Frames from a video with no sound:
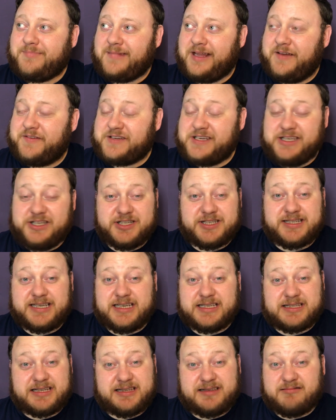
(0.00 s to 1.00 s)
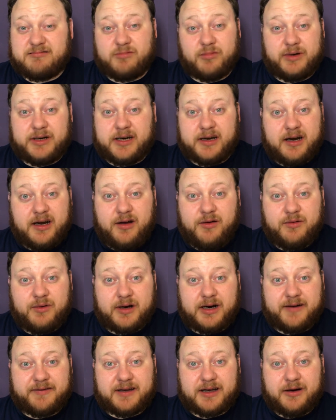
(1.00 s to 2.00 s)
if she just says, we don't know, we're
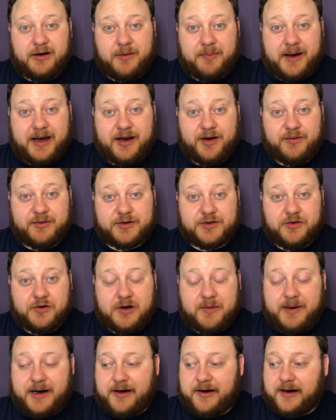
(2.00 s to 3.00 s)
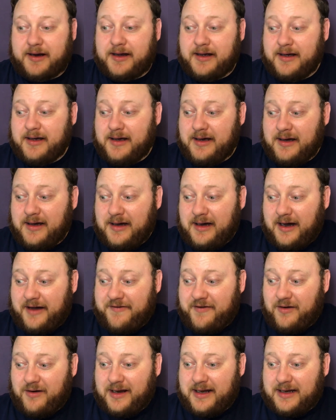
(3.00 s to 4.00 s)
gonna have to go to a panel and talk about it, I
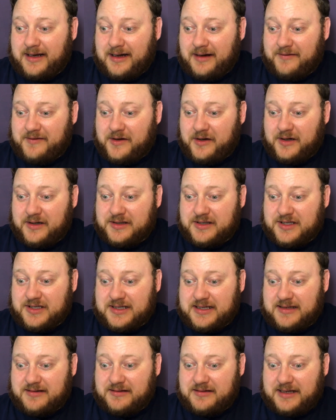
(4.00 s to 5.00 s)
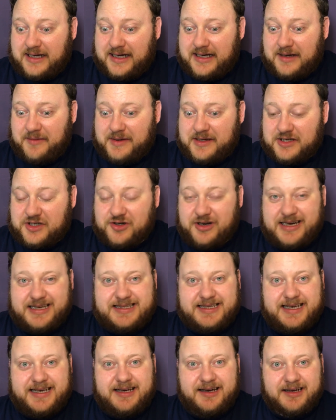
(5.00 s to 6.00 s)
feel like I've got to just get a bit
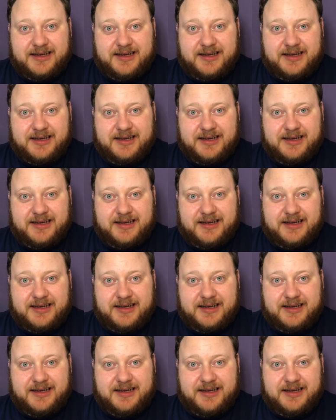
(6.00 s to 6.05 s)
stressy.